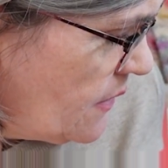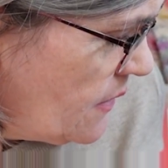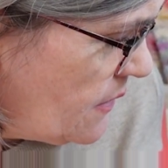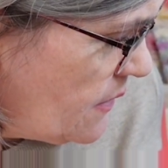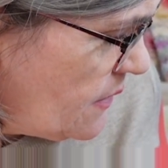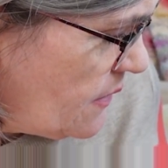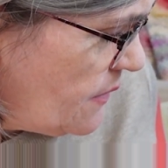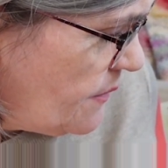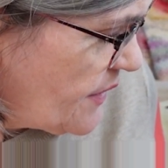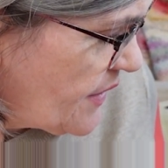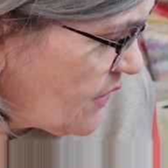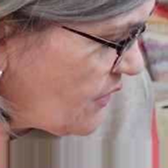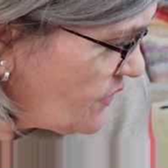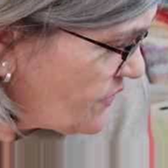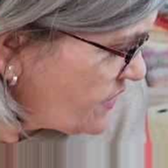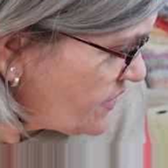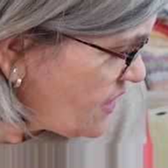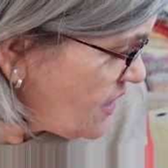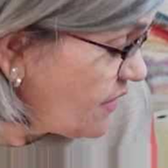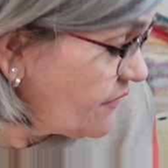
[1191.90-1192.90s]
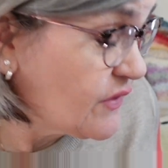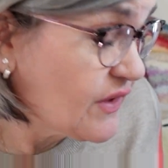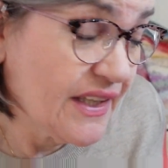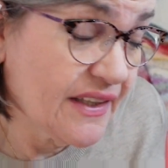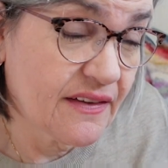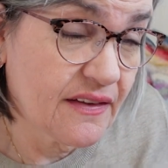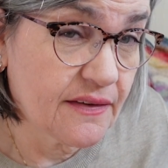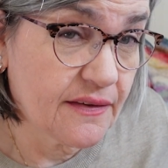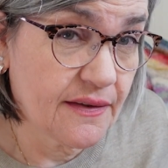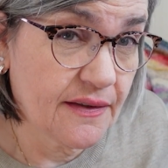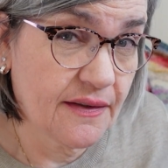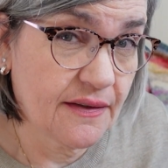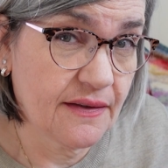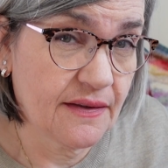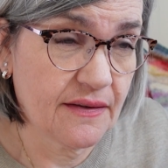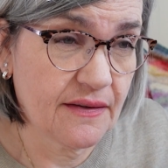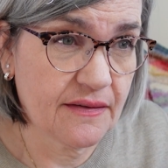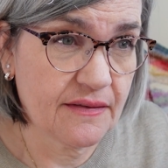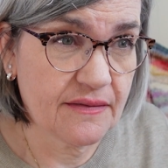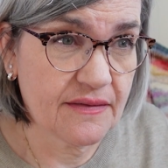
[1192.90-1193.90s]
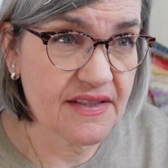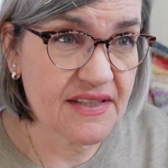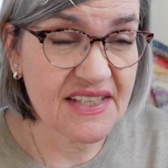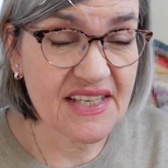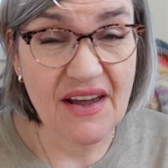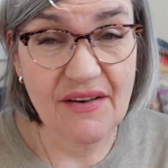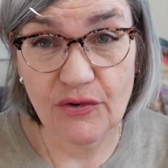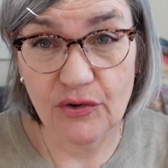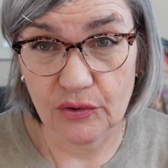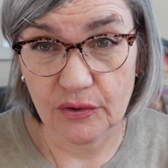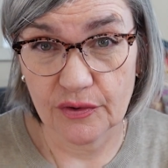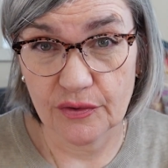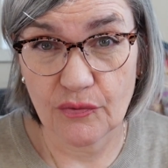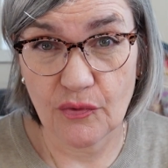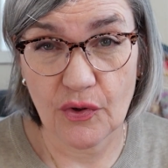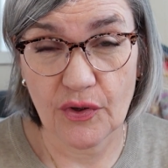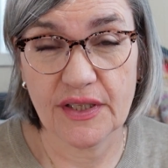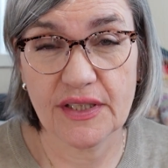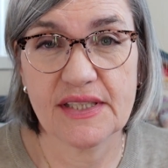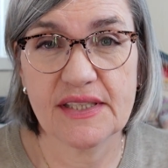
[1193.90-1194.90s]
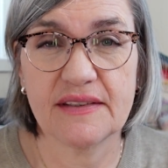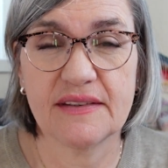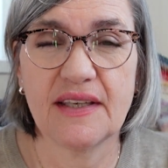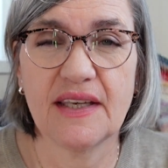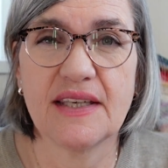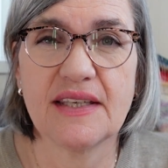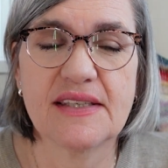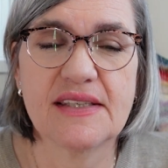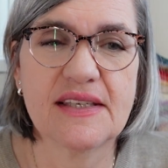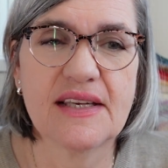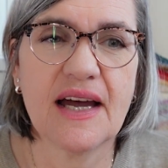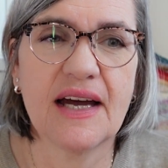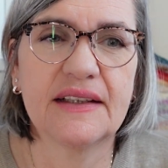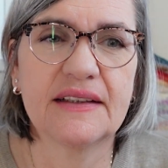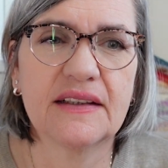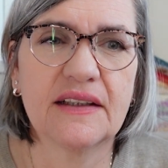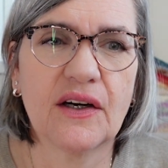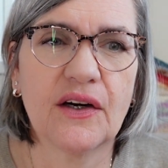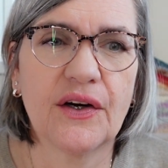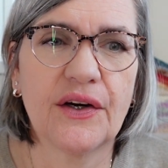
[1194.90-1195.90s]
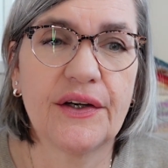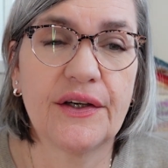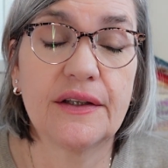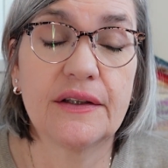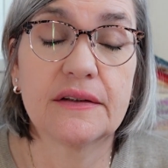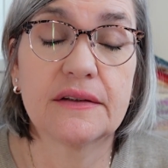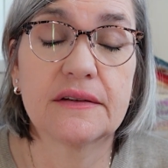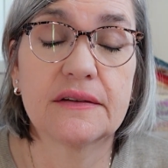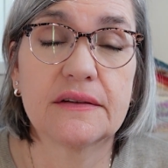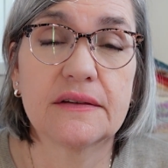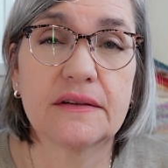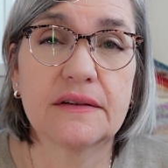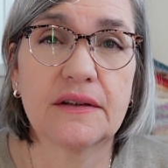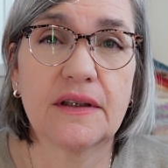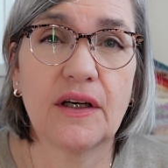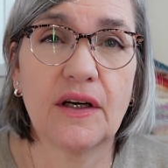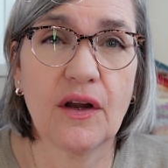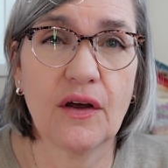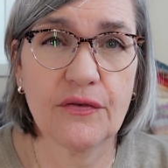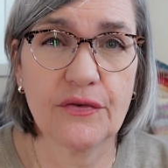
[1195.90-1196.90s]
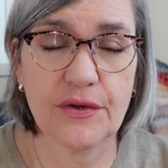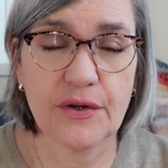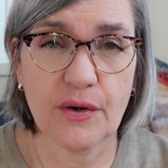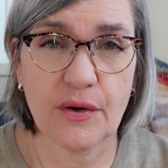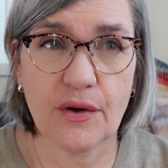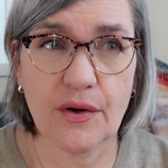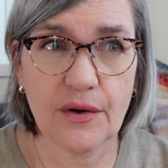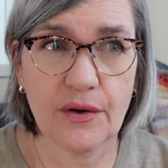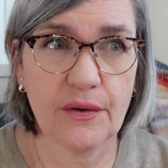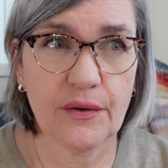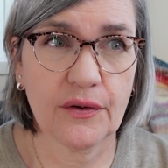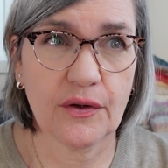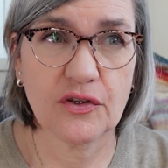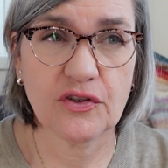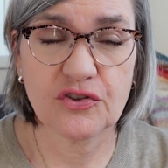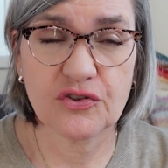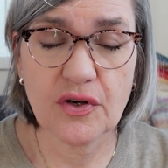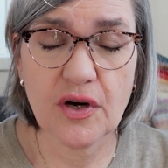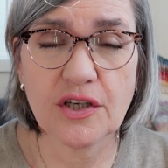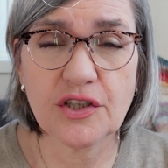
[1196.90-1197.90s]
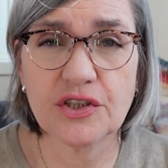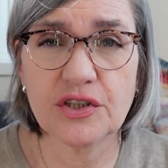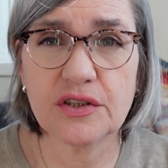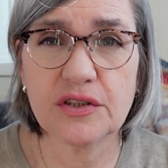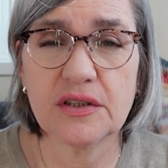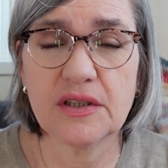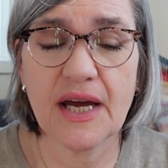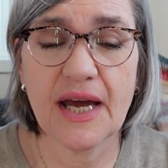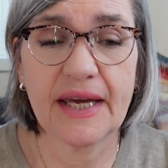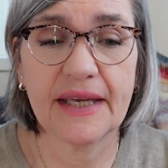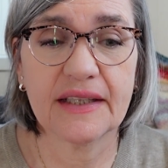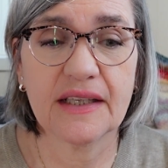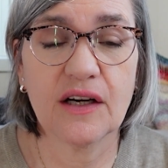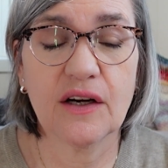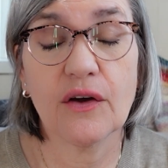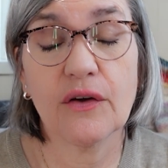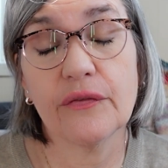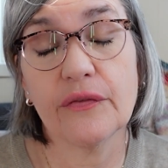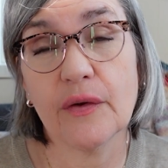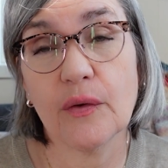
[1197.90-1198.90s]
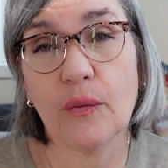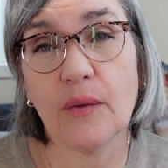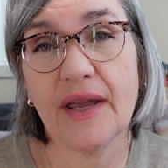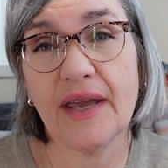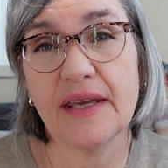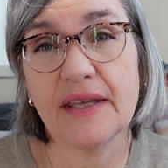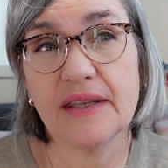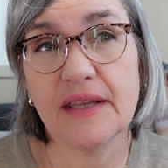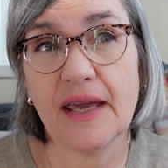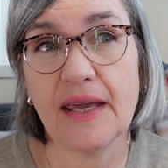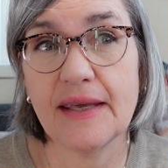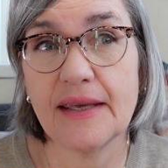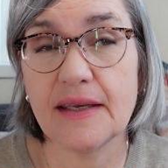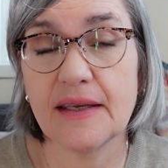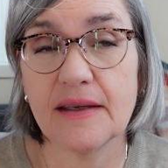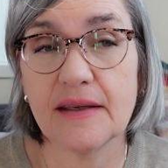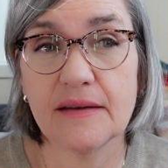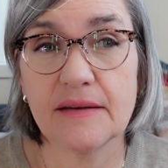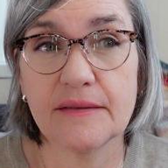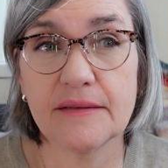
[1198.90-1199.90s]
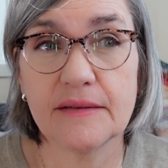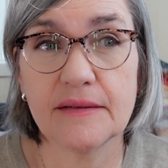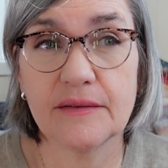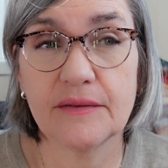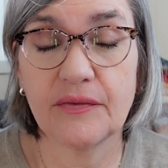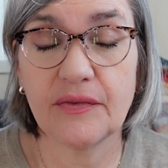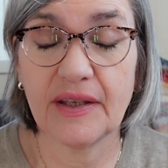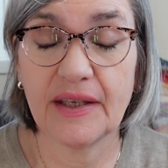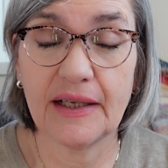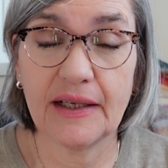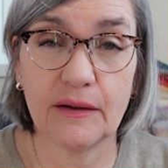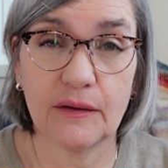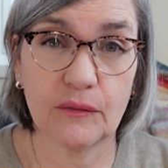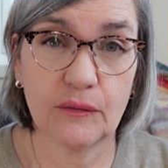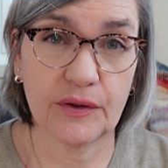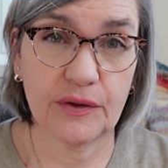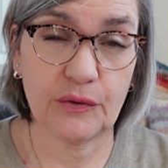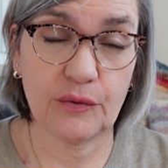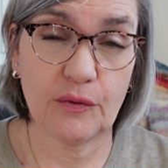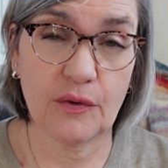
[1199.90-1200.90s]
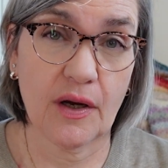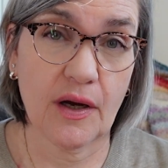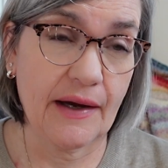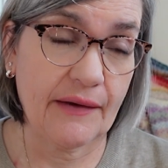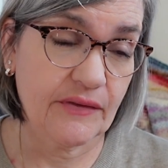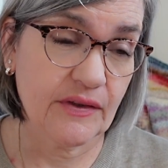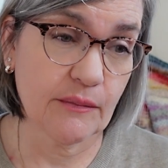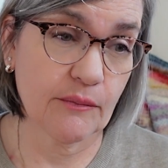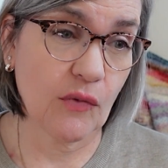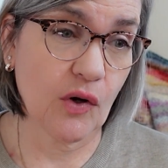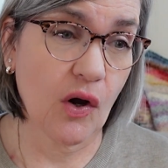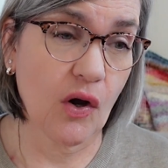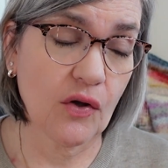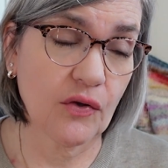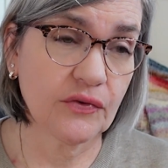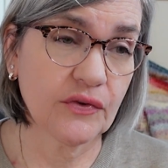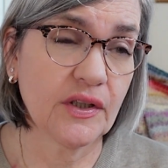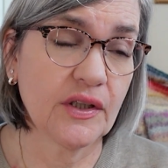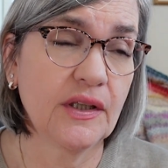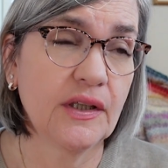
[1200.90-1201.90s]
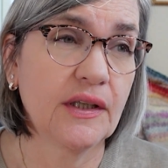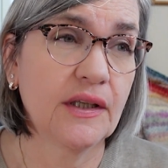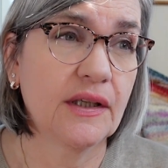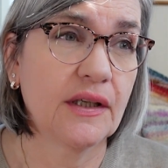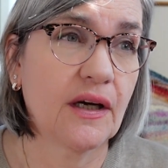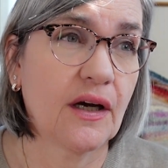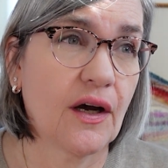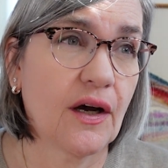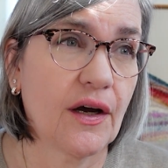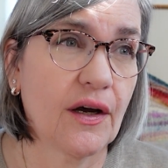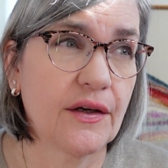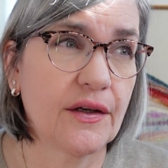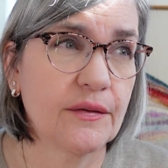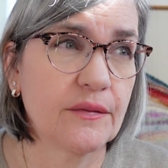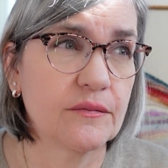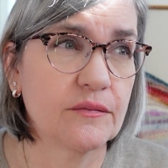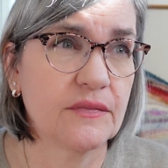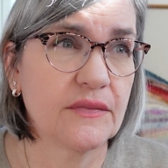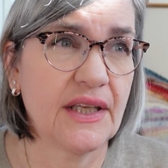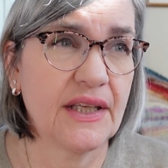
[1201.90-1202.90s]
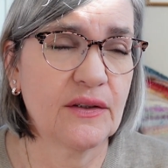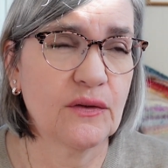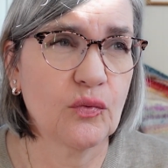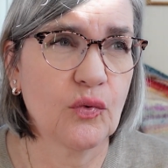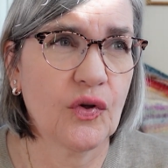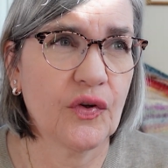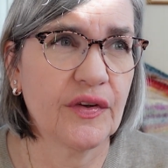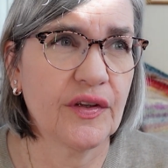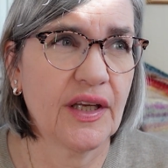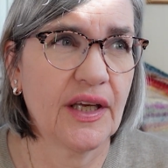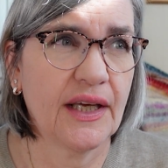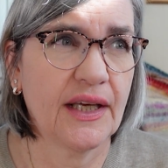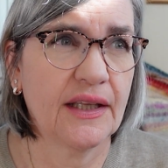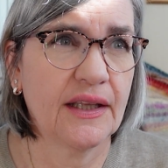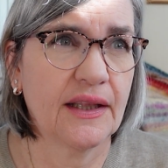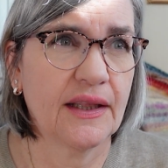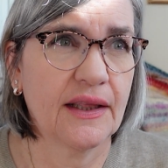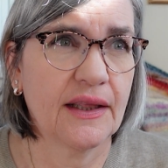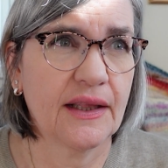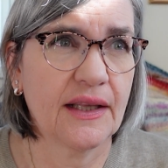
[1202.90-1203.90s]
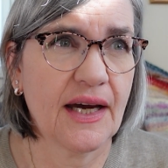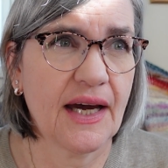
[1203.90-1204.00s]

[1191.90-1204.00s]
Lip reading: Because I've knit several rocket tees, and I love the construction and I love the way they feel when you have them on. I knit one in